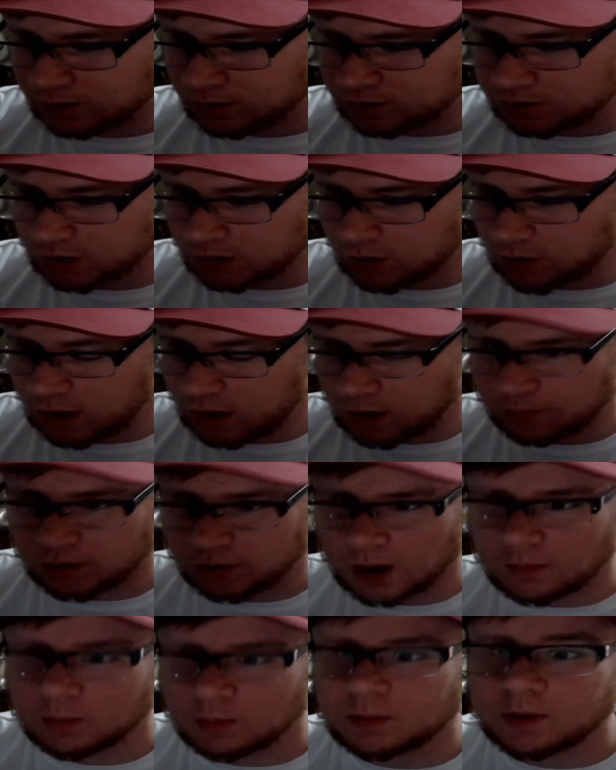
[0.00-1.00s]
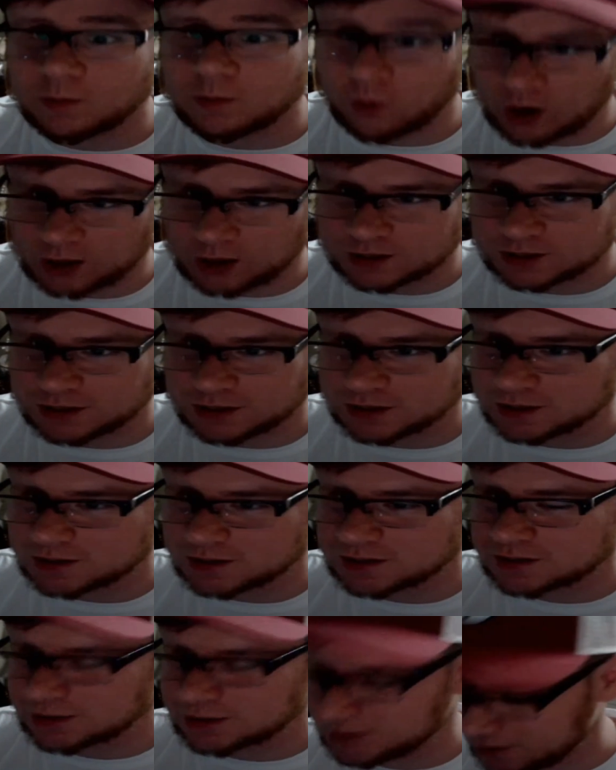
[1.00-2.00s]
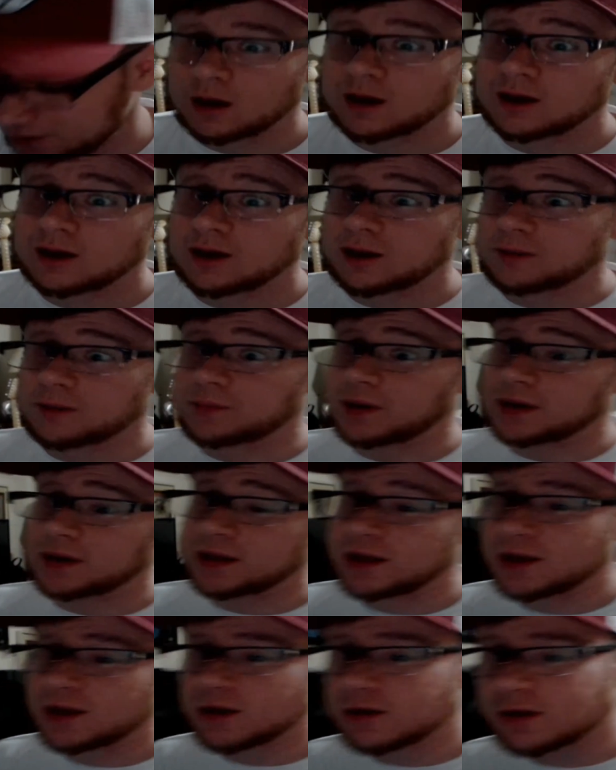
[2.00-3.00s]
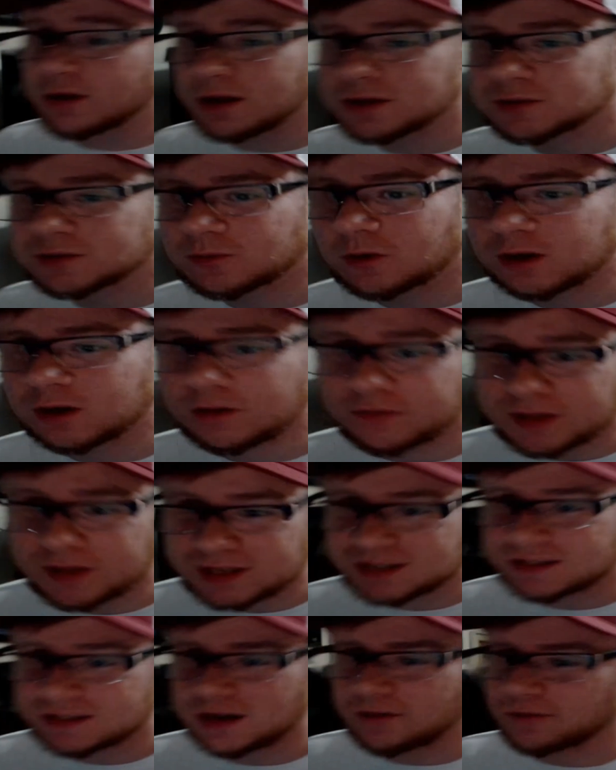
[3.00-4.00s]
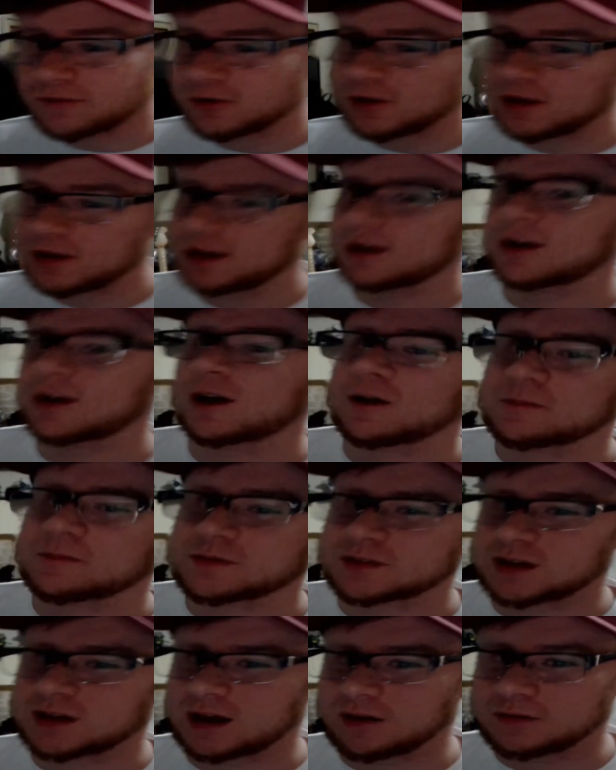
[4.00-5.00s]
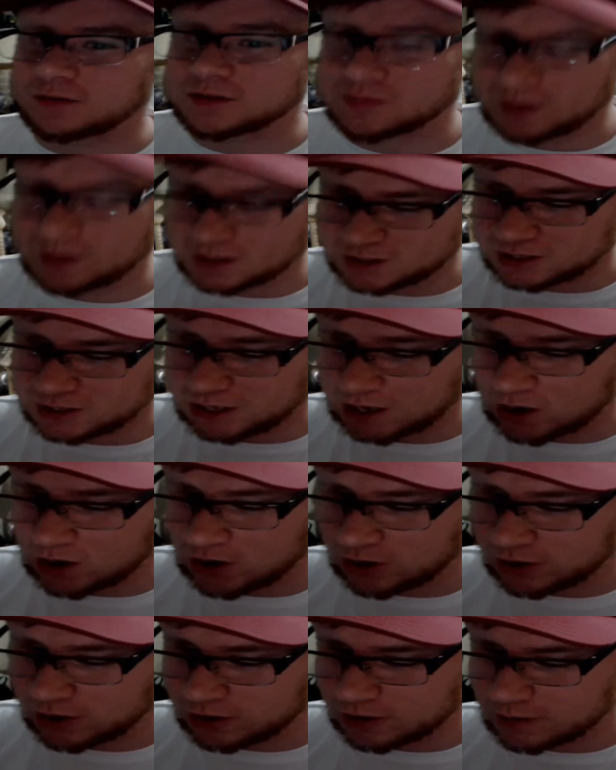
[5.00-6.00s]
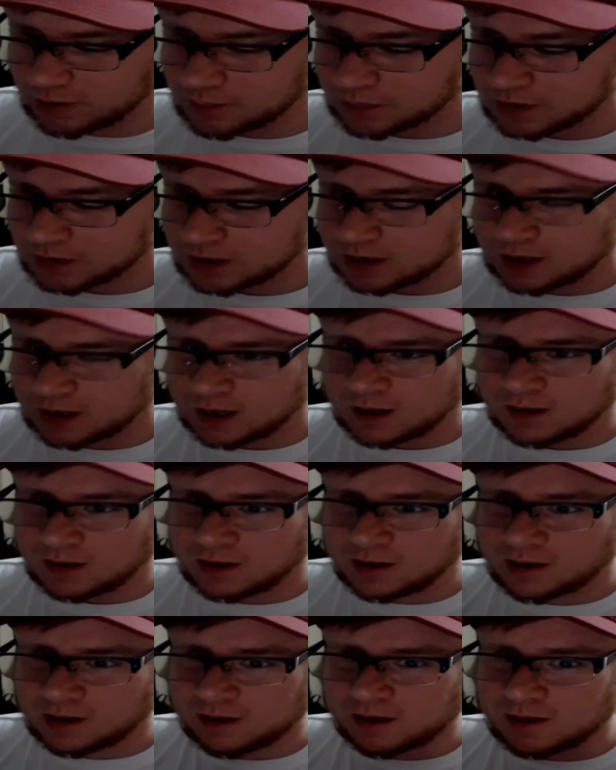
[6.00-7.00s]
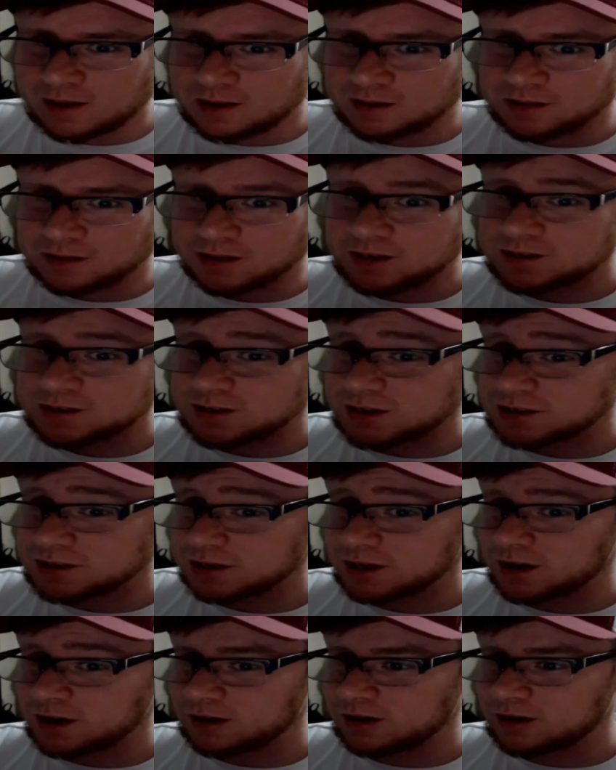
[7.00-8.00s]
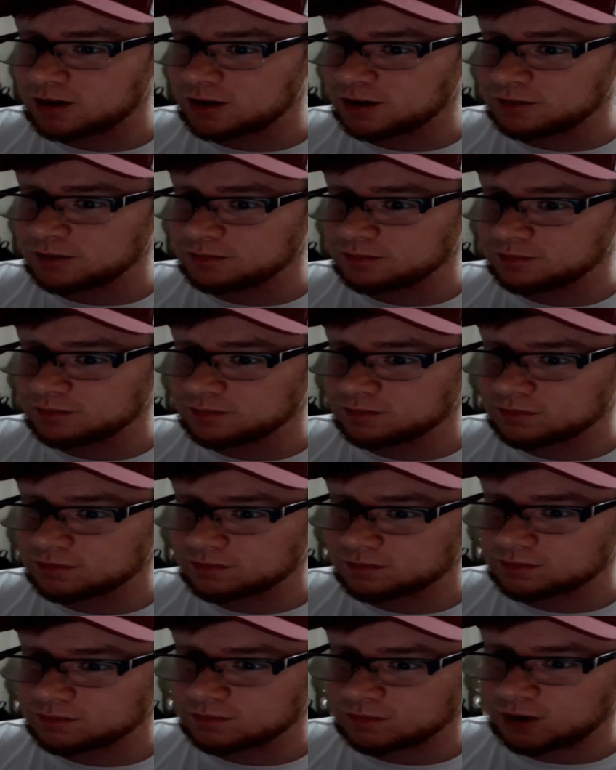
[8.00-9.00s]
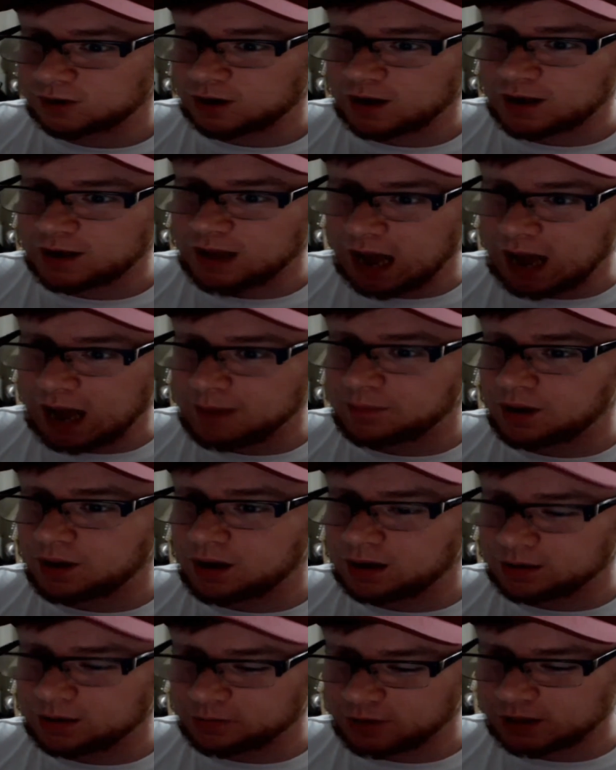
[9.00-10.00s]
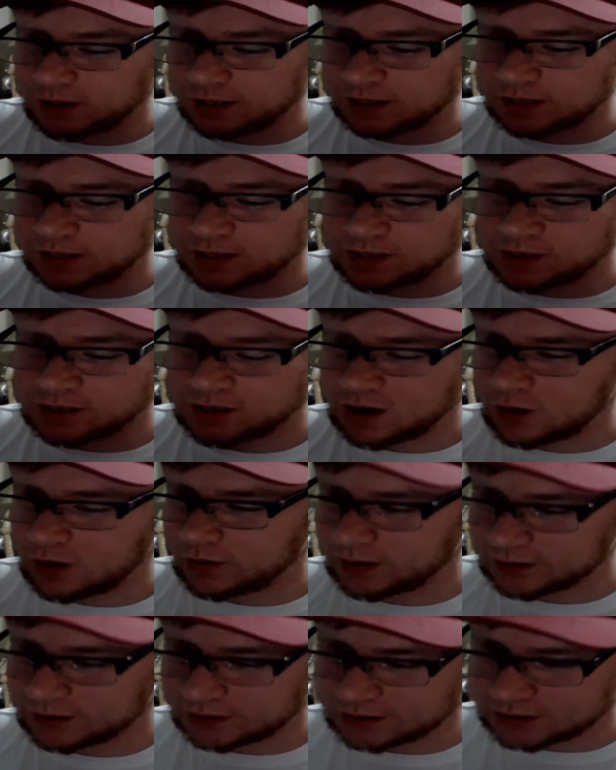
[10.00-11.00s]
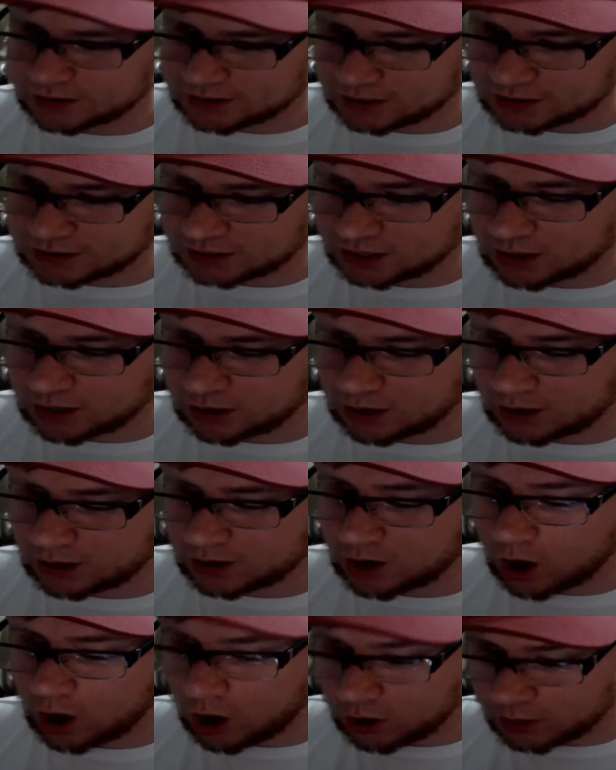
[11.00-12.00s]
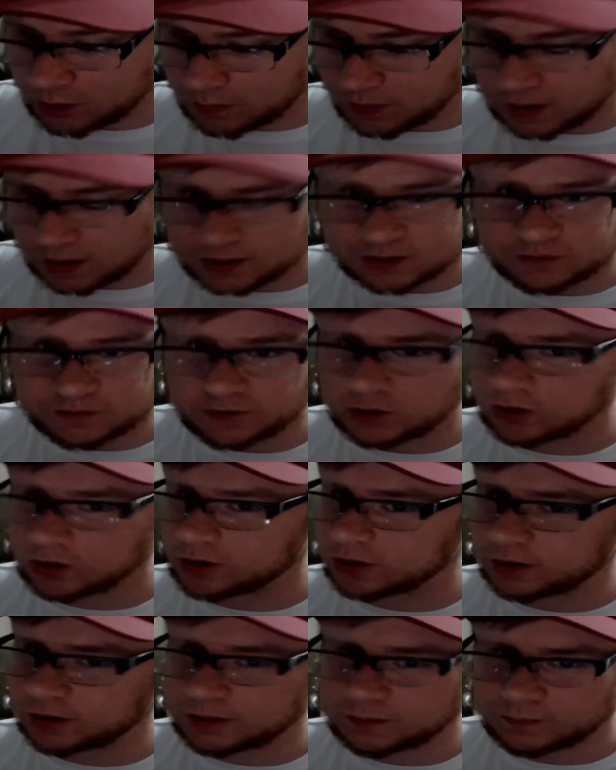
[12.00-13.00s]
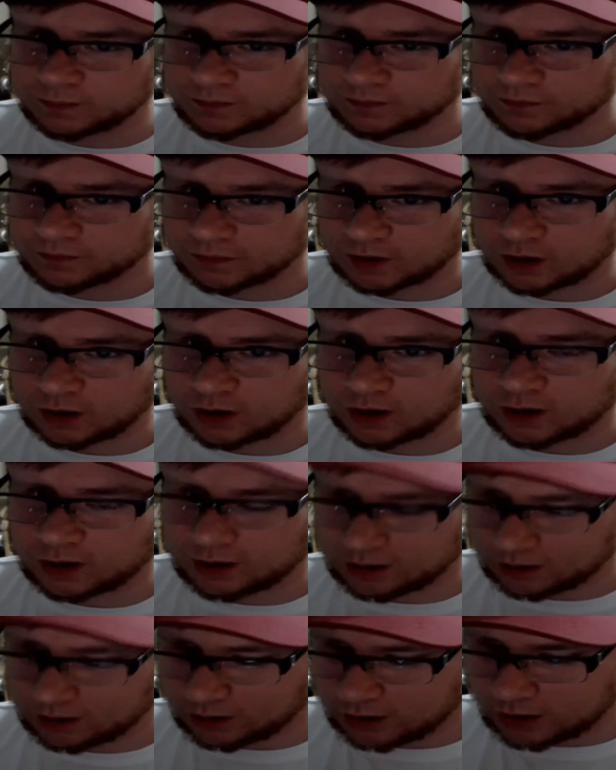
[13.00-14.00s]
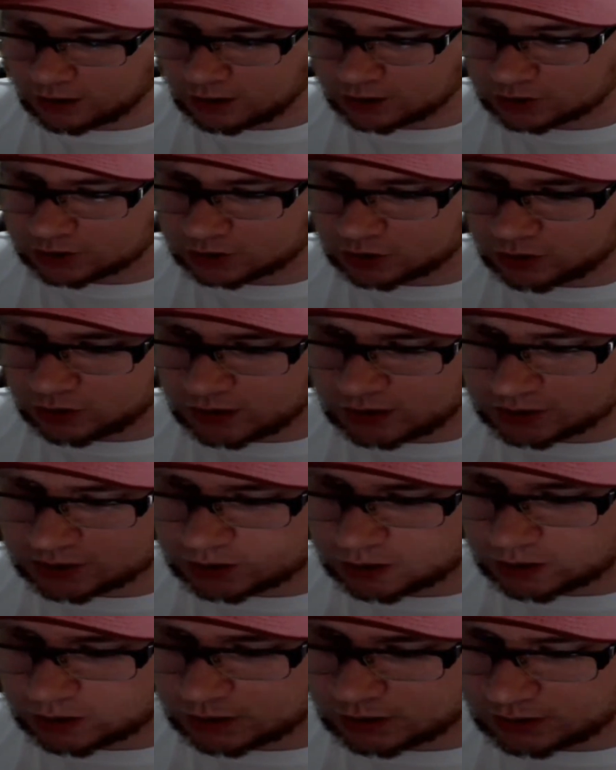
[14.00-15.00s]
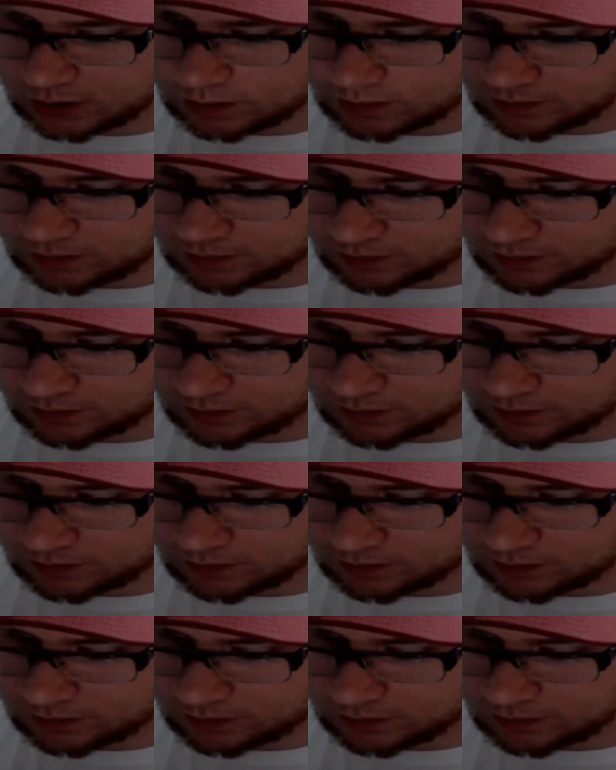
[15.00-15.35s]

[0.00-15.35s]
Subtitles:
So I'll probably wash this. But here is one of the several hiccups I was mentioning earlier. This doesn't cut on. Alright, I bought it willingly, knowing that this doesn't cut on. All the buttons feel good. Alright, screen's good.